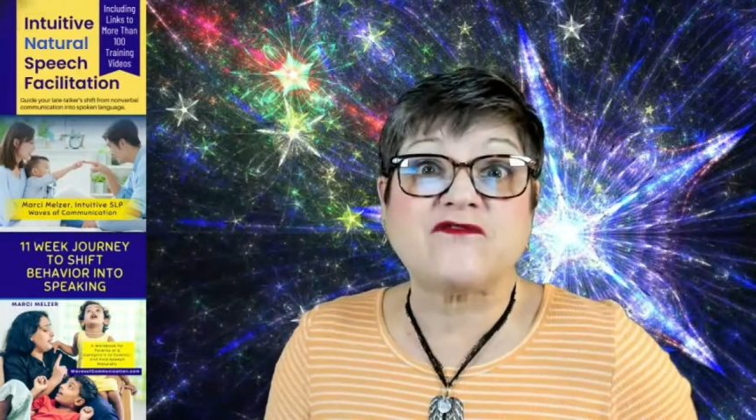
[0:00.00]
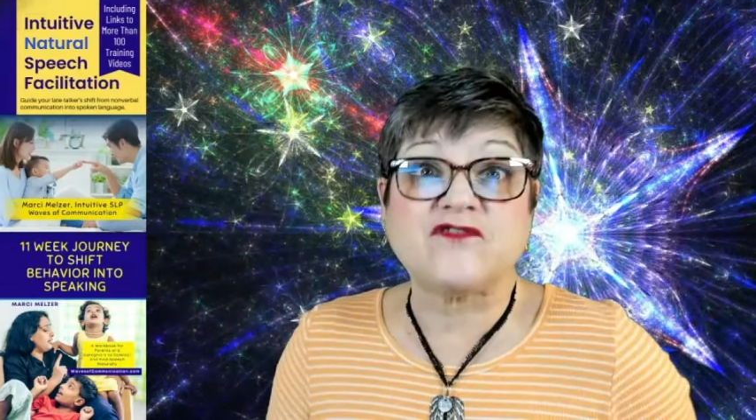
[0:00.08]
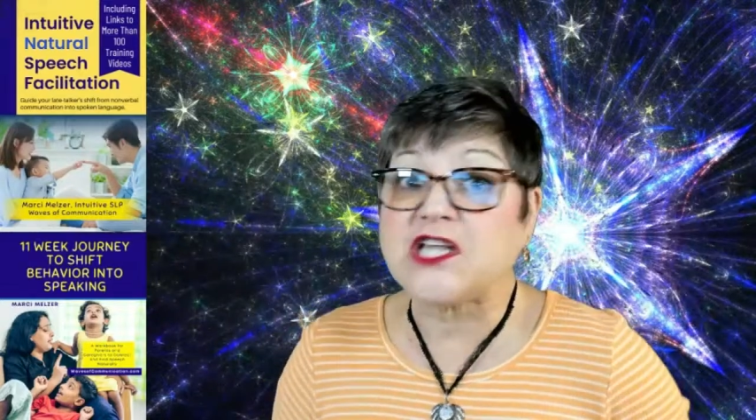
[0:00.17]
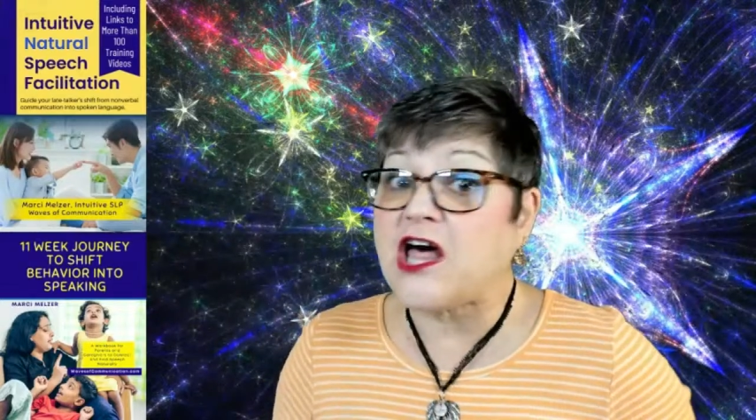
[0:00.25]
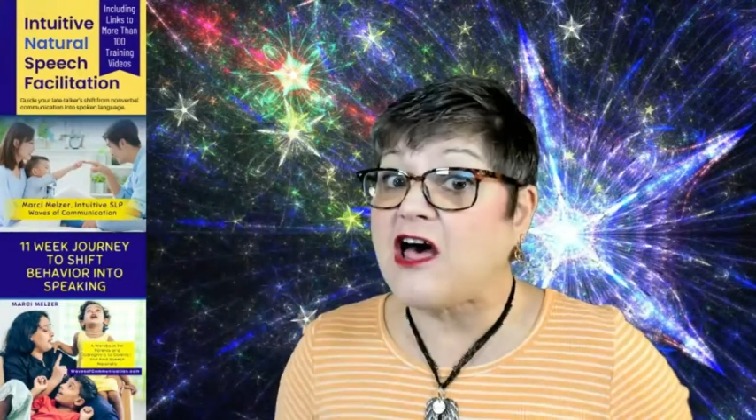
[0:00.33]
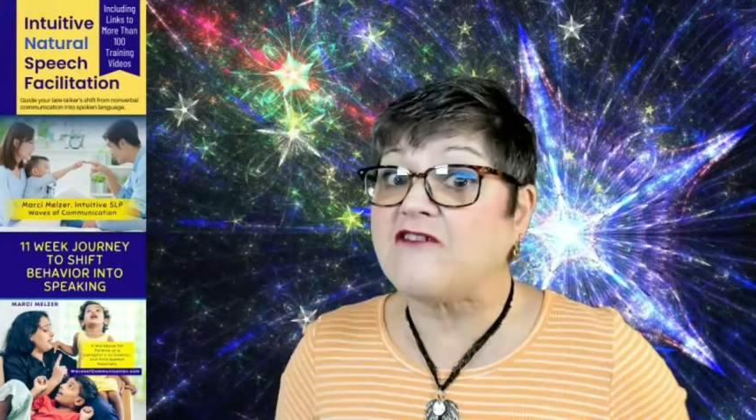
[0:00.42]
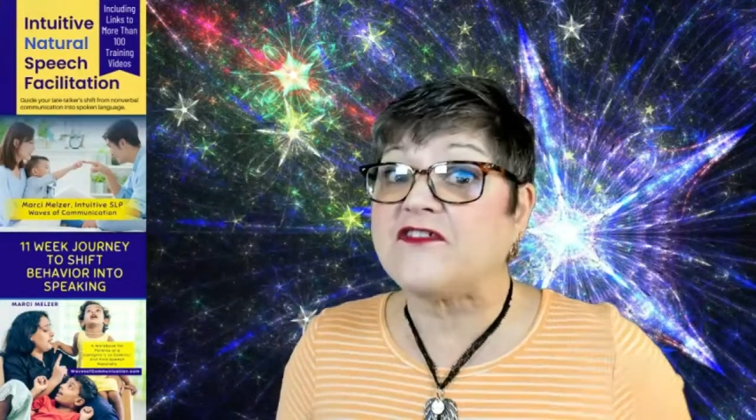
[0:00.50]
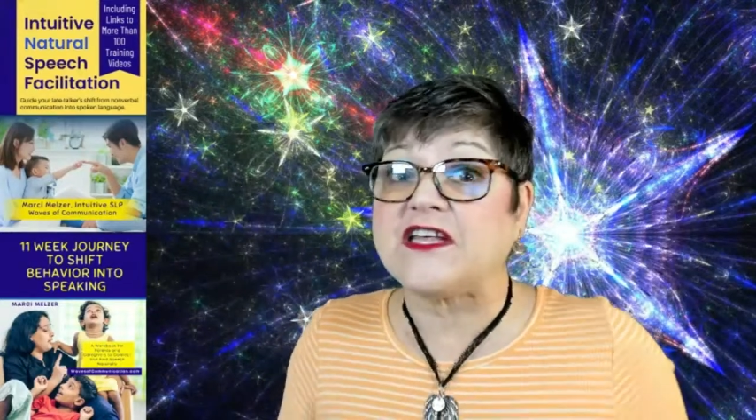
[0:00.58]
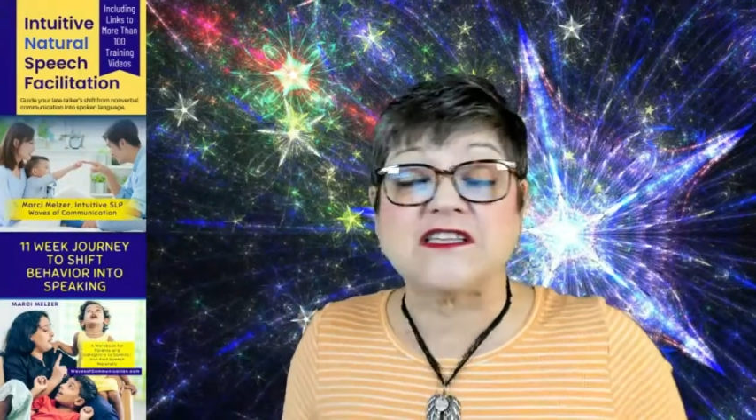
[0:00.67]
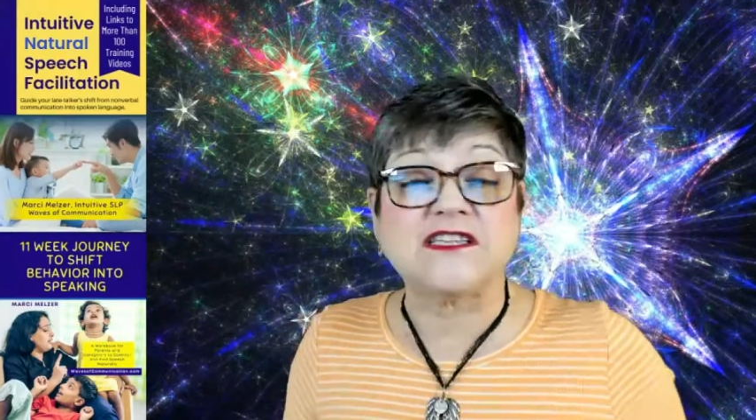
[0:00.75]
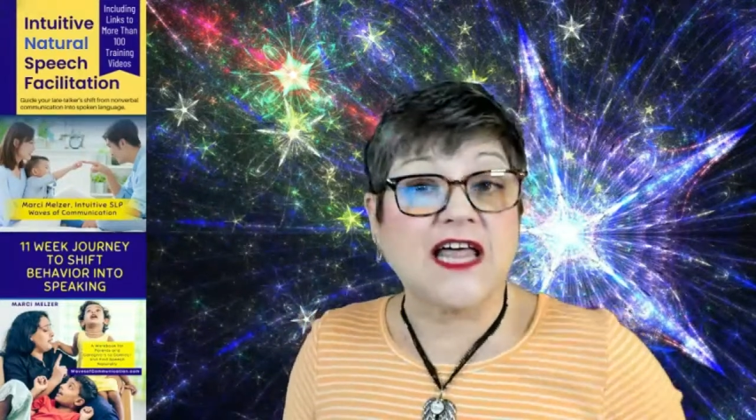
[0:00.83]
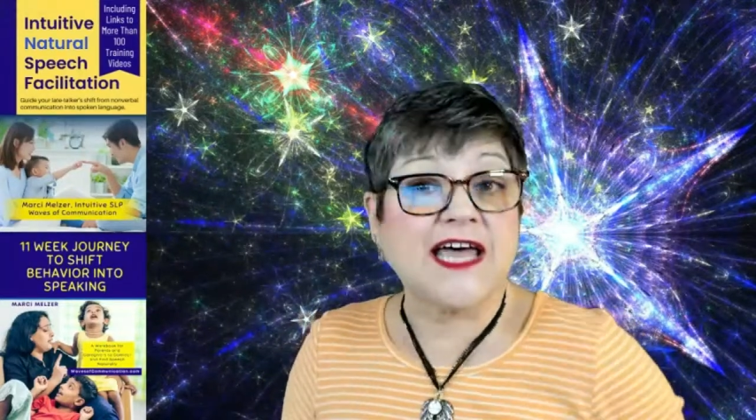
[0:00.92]
love and
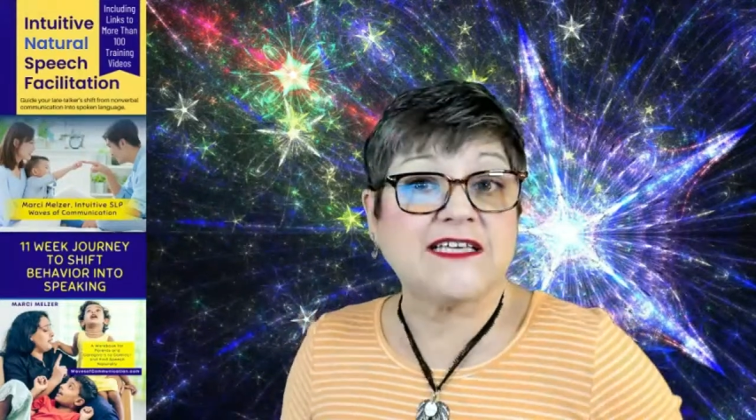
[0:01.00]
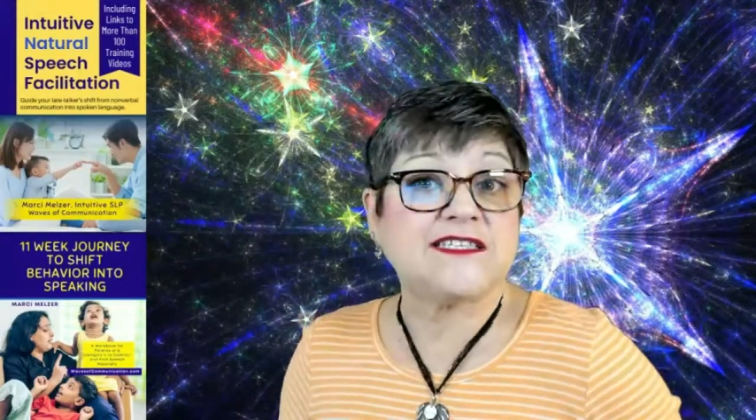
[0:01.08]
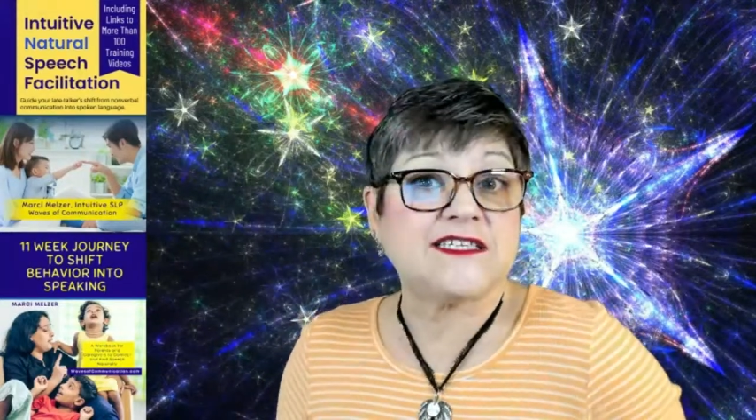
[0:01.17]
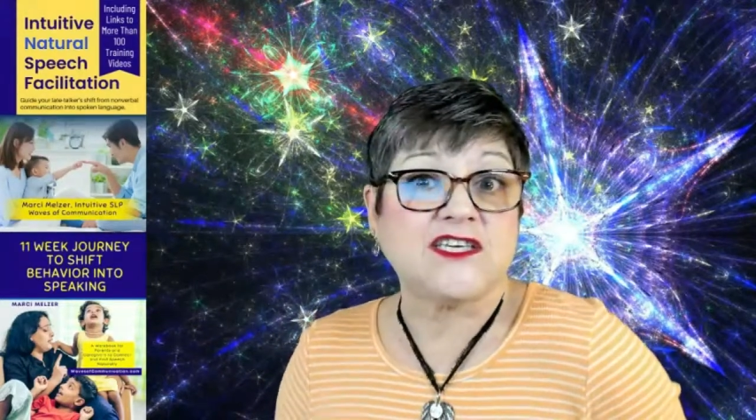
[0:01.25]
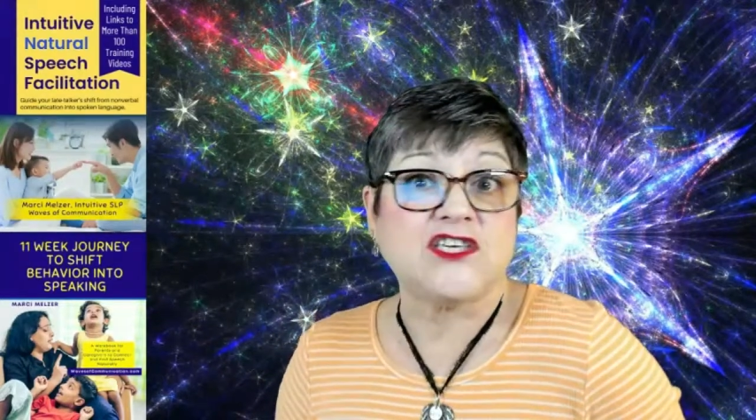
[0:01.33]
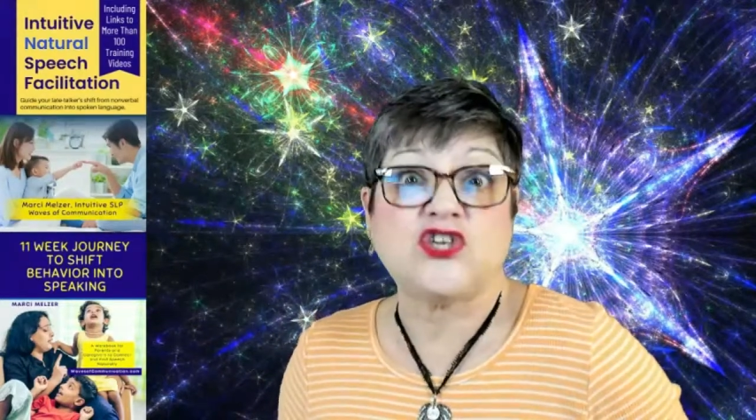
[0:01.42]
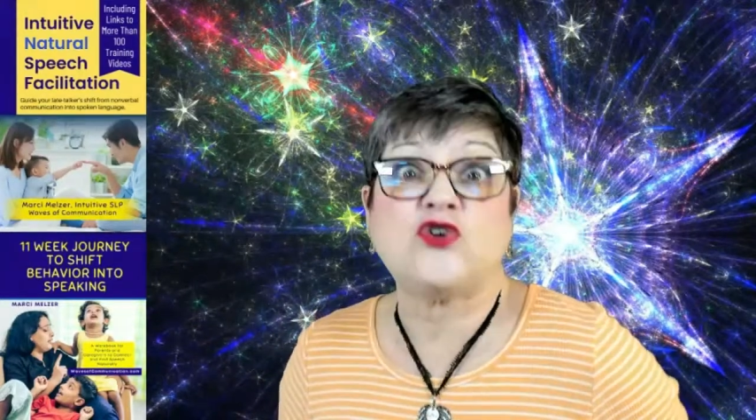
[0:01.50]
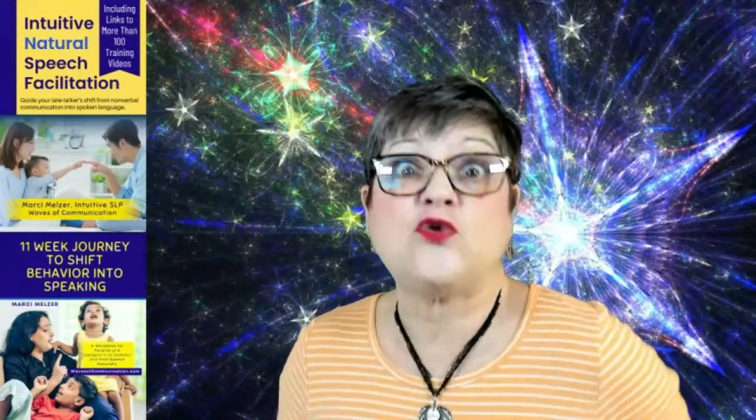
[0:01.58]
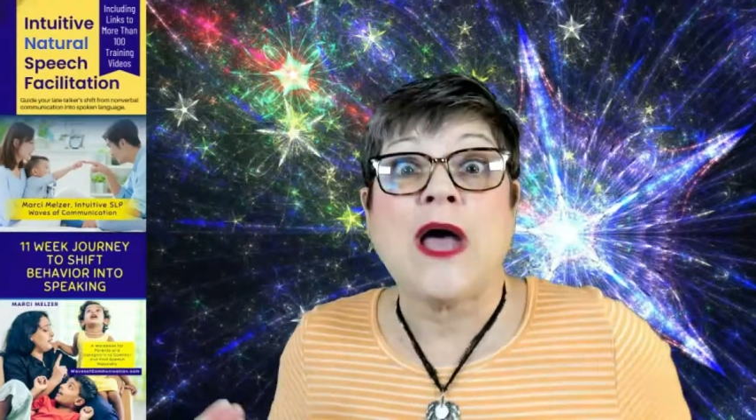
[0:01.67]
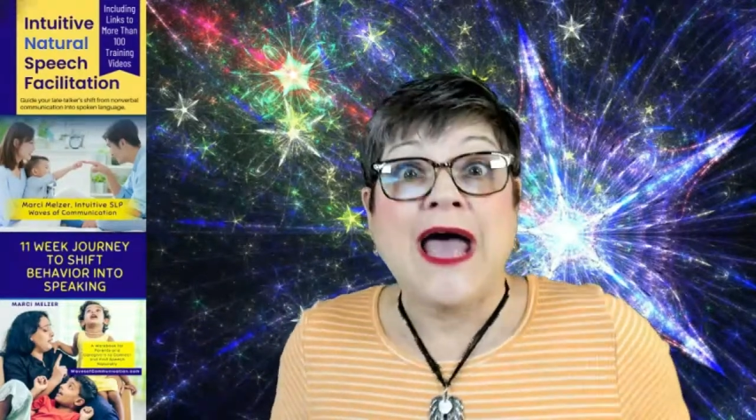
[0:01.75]
light to you